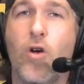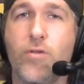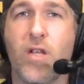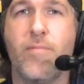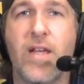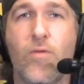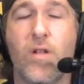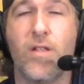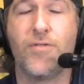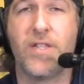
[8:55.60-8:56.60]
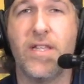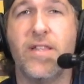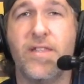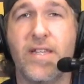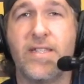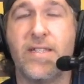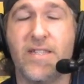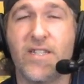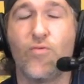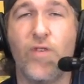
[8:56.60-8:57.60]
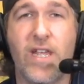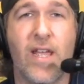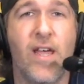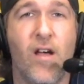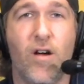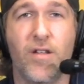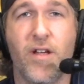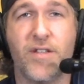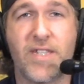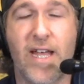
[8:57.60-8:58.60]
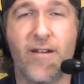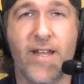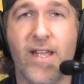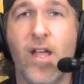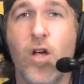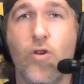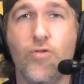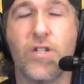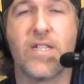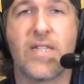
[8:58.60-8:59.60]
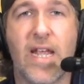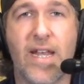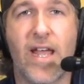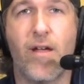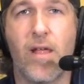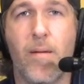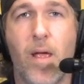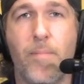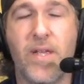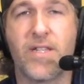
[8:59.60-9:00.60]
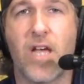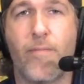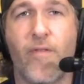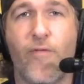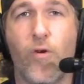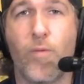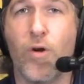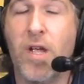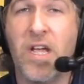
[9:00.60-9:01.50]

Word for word: Who's going to make one of those th- this this week on, on Saturday? Who's going to stand out and, and be a top performer?